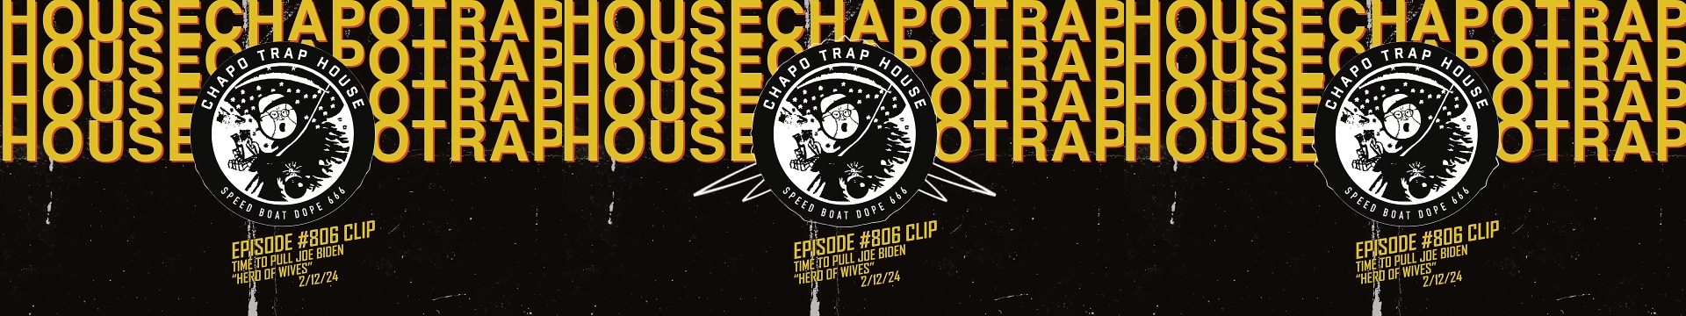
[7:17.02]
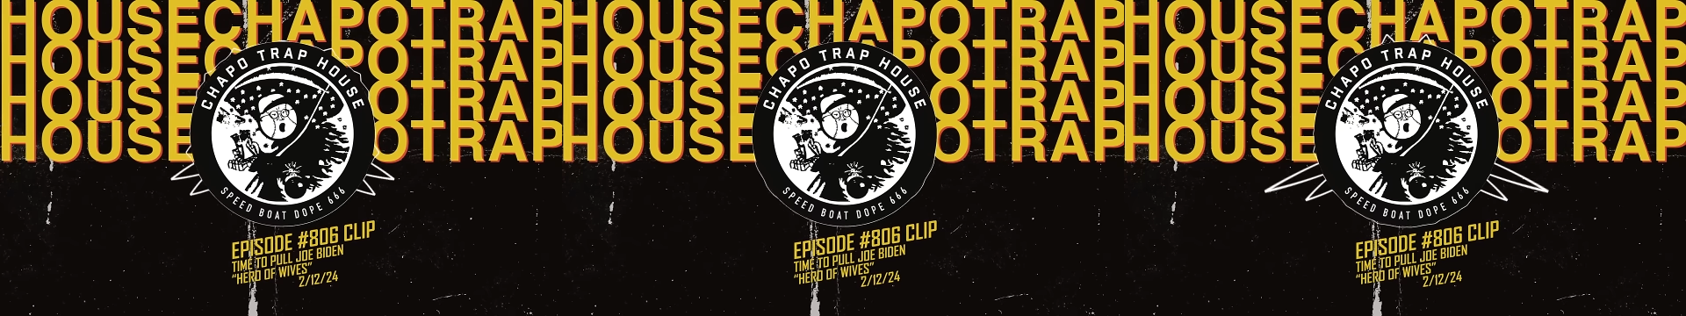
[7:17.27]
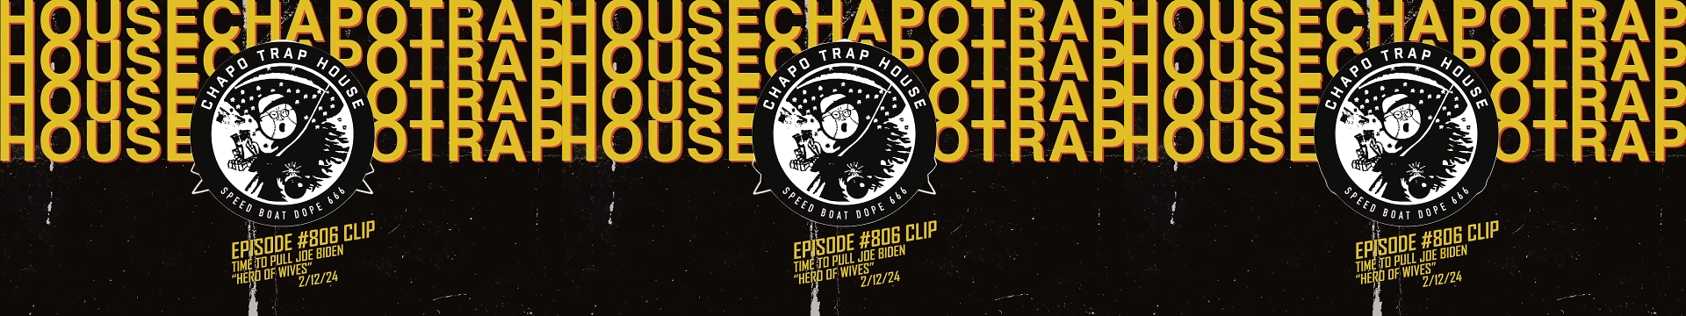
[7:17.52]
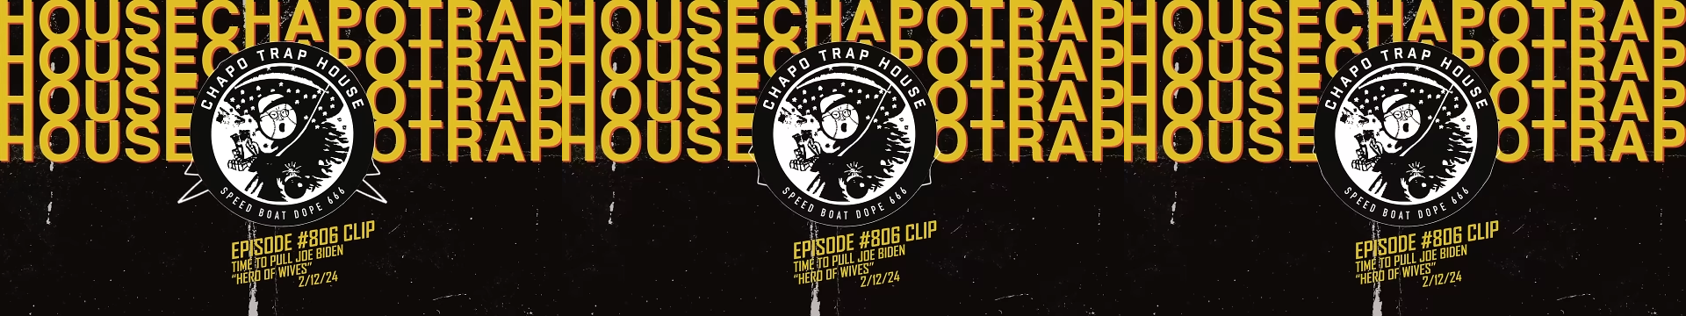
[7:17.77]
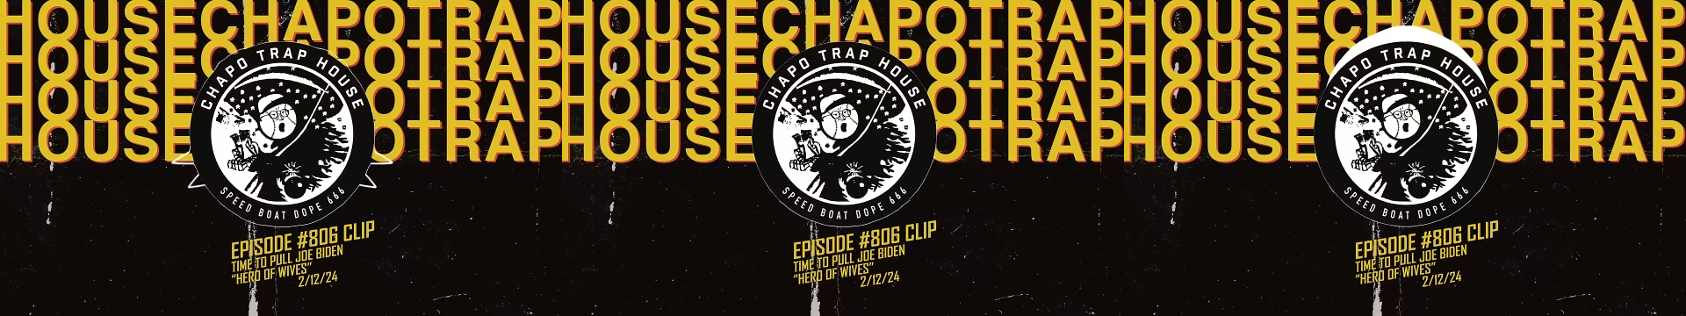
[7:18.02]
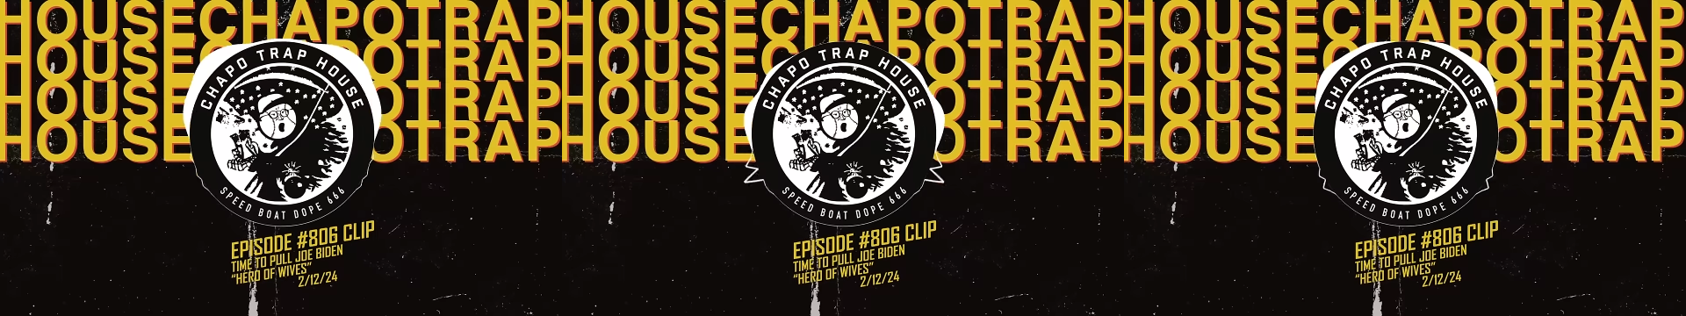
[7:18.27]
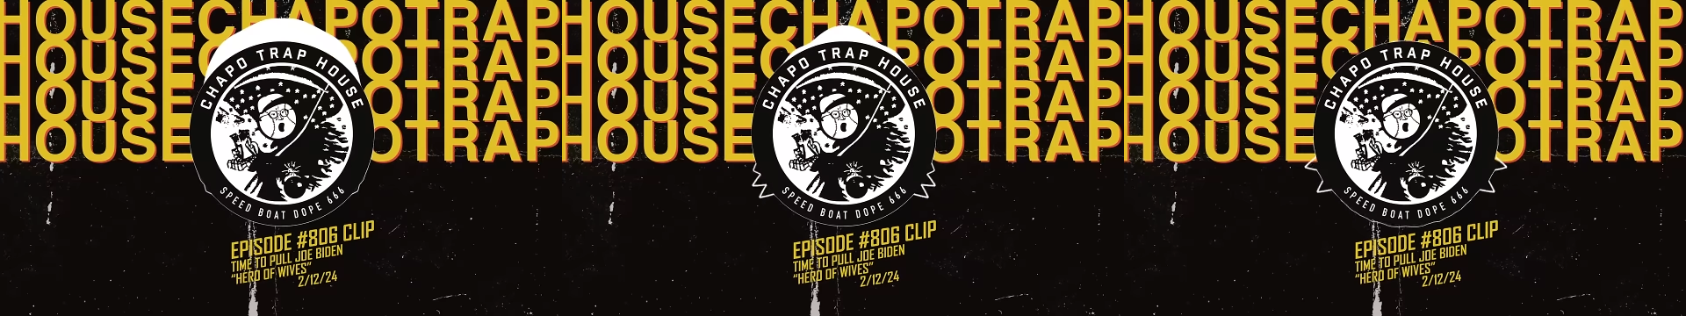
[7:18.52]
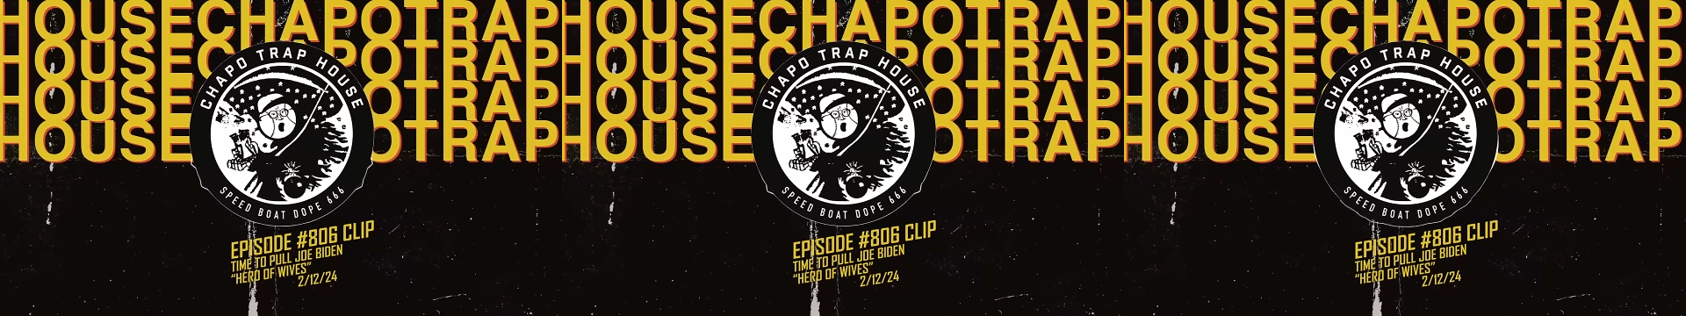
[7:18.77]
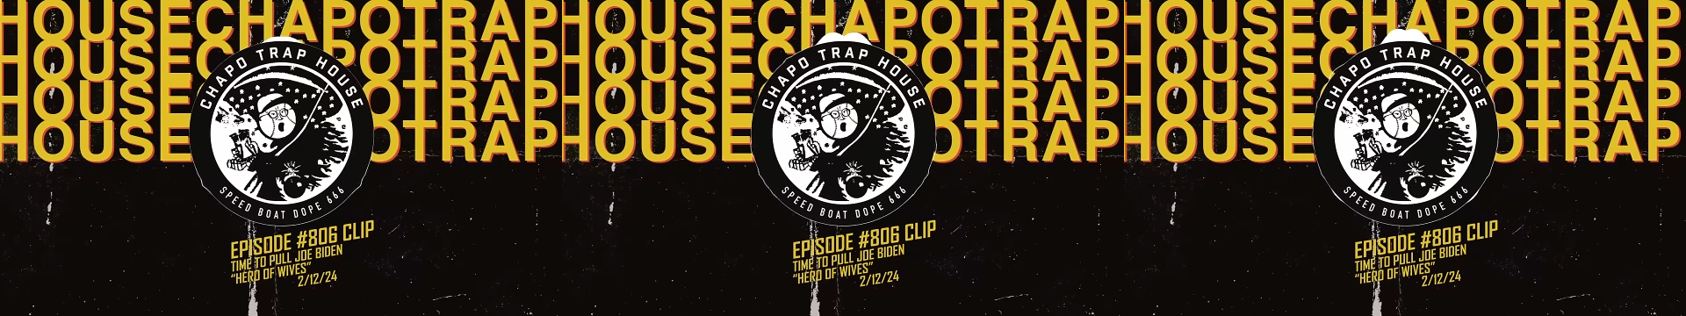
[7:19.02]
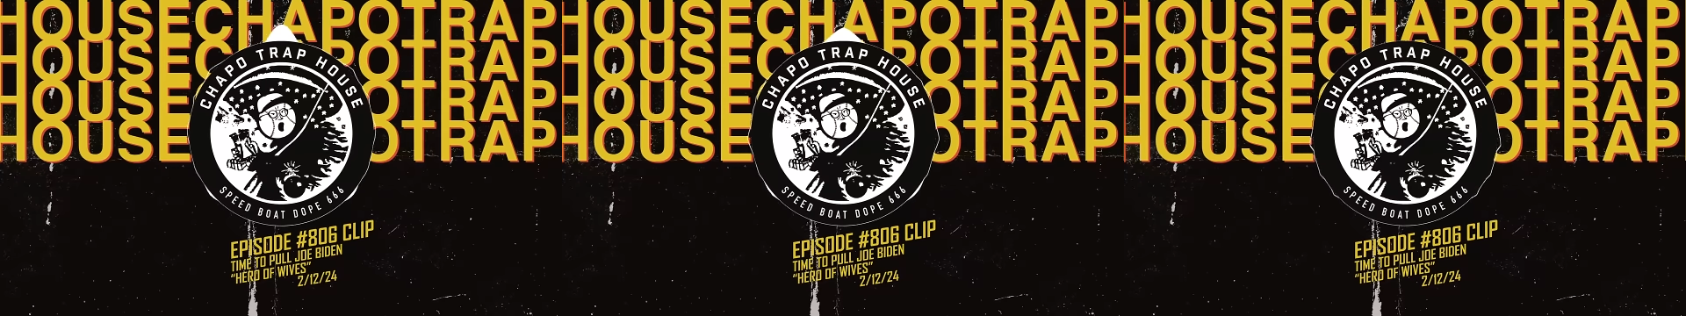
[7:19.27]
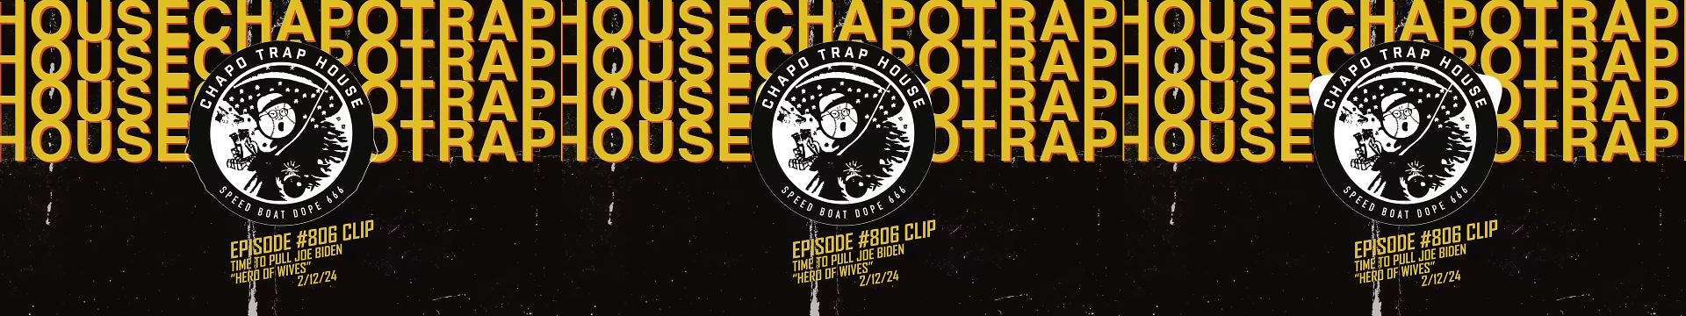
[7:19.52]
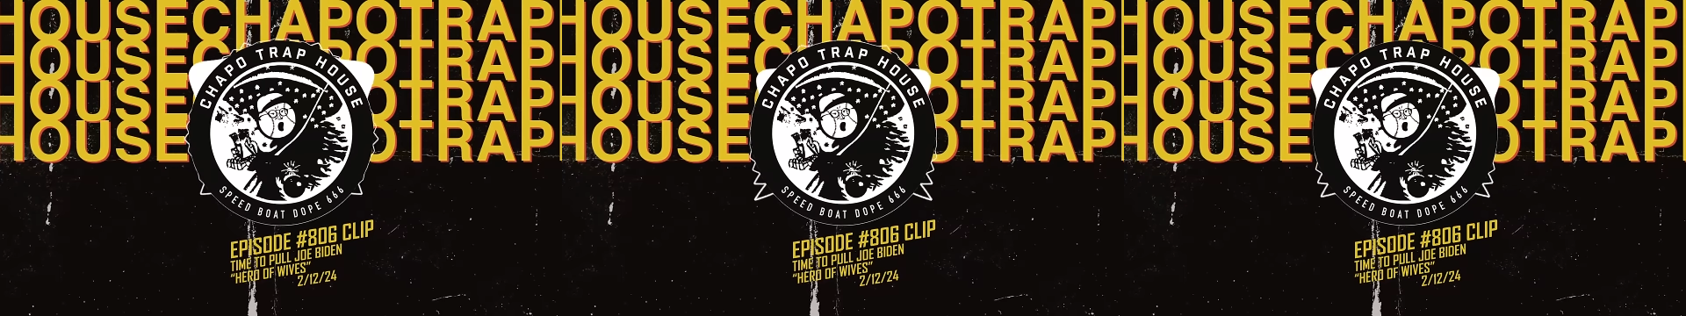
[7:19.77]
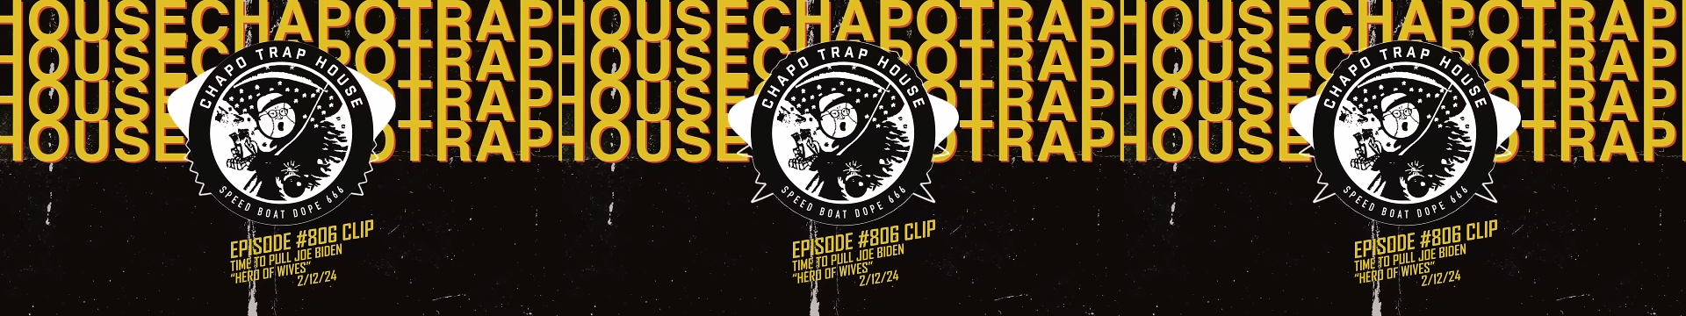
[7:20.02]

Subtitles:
No face is visible, so there are no lips to read.